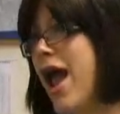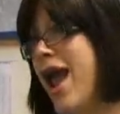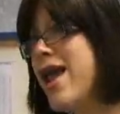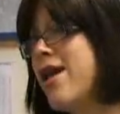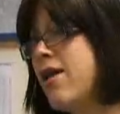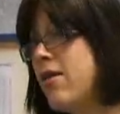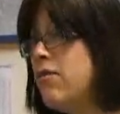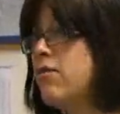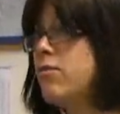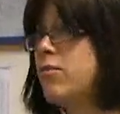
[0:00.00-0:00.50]

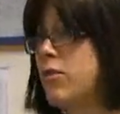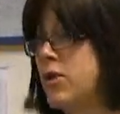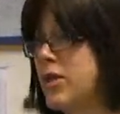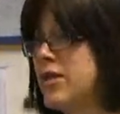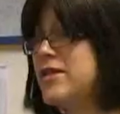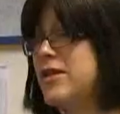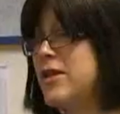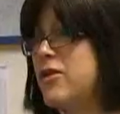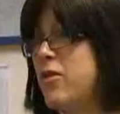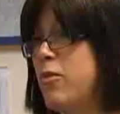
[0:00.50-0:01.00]
a
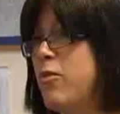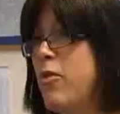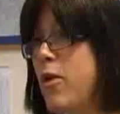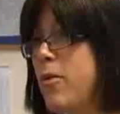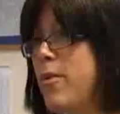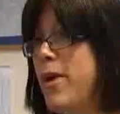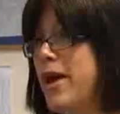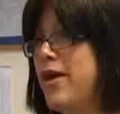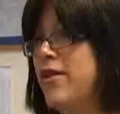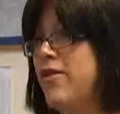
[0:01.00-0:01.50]
considerable
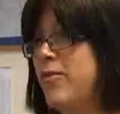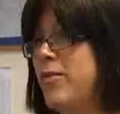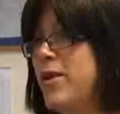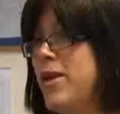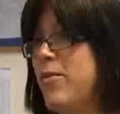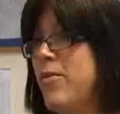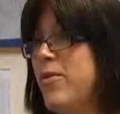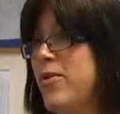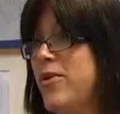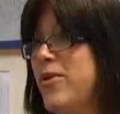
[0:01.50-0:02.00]
amount of
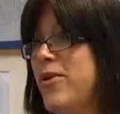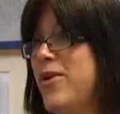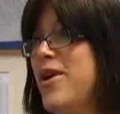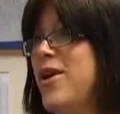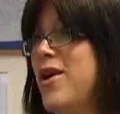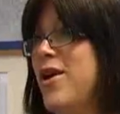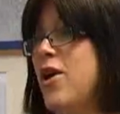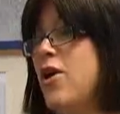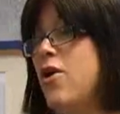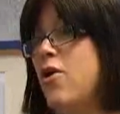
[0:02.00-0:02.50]
people
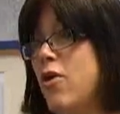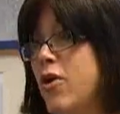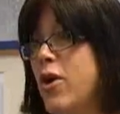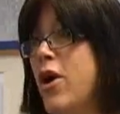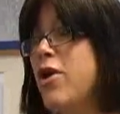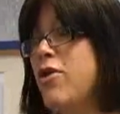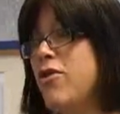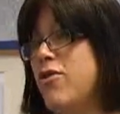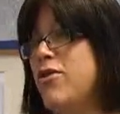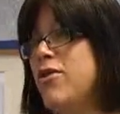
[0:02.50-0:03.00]
who are
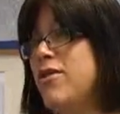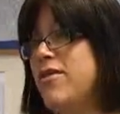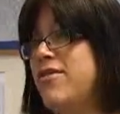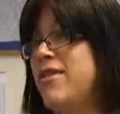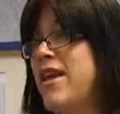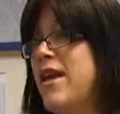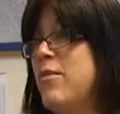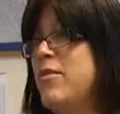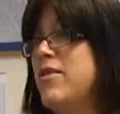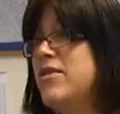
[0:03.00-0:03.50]
going through the
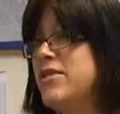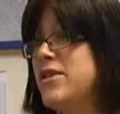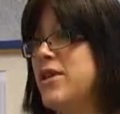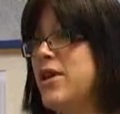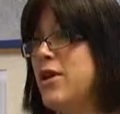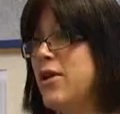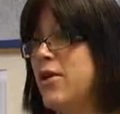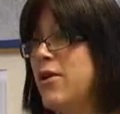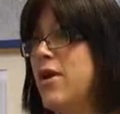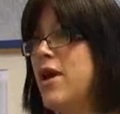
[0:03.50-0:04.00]
same as
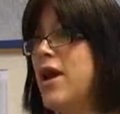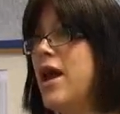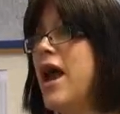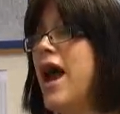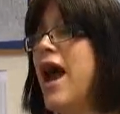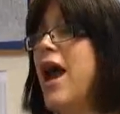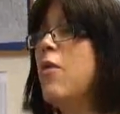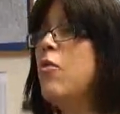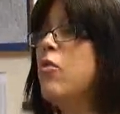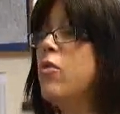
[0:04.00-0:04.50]
you
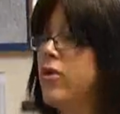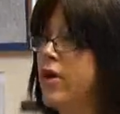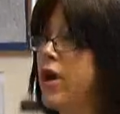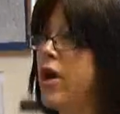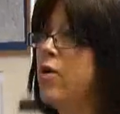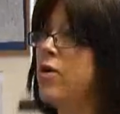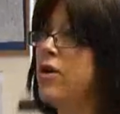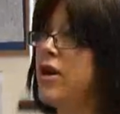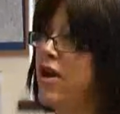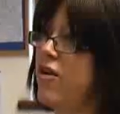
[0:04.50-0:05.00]
and will
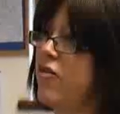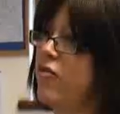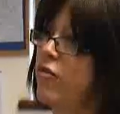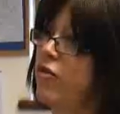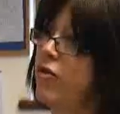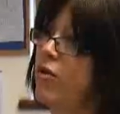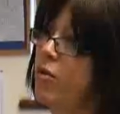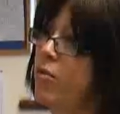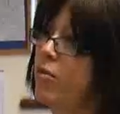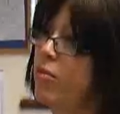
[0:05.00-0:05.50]
go and have
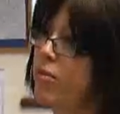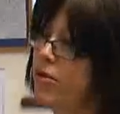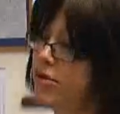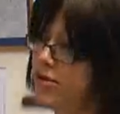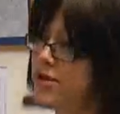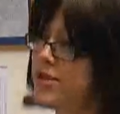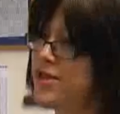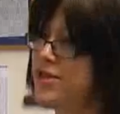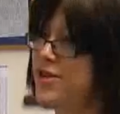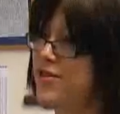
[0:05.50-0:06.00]

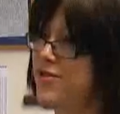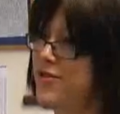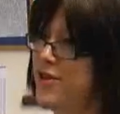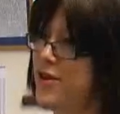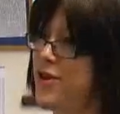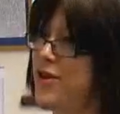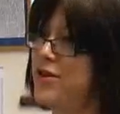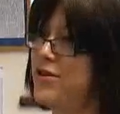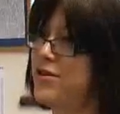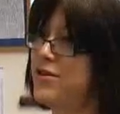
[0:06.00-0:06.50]
positive
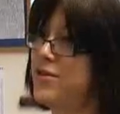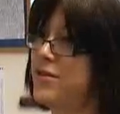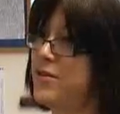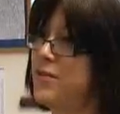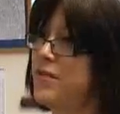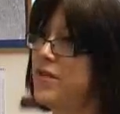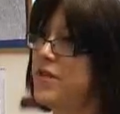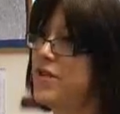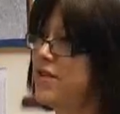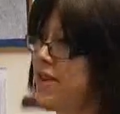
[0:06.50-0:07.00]
news.
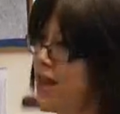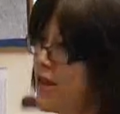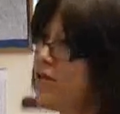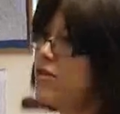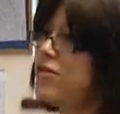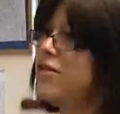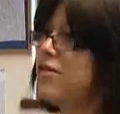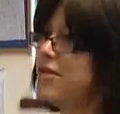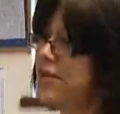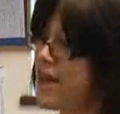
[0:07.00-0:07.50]
So
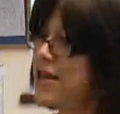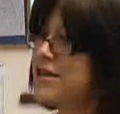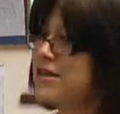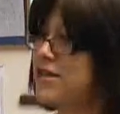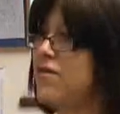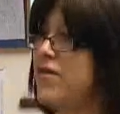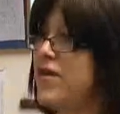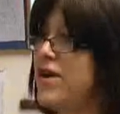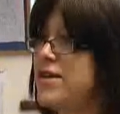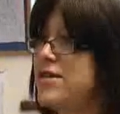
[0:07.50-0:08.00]
that's that's
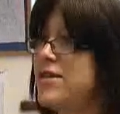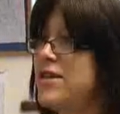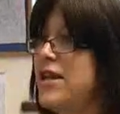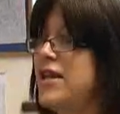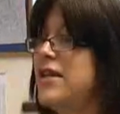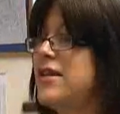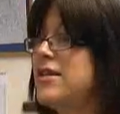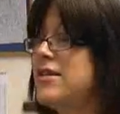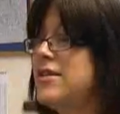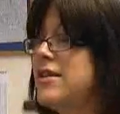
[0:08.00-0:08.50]
the first
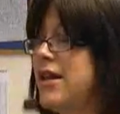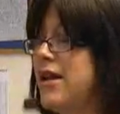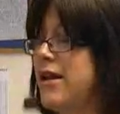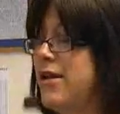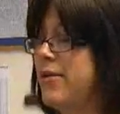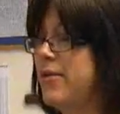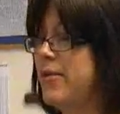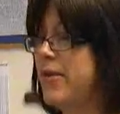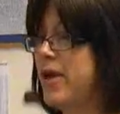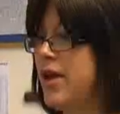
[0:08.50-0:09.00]
thing to say.